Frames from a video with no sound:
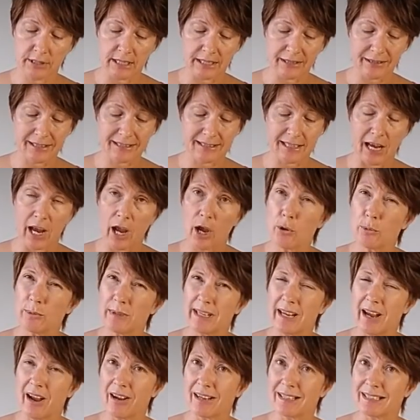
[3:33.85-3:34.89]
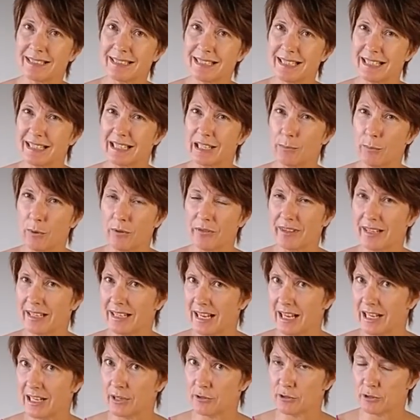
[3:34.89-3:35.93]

because I only ideally want the yellow to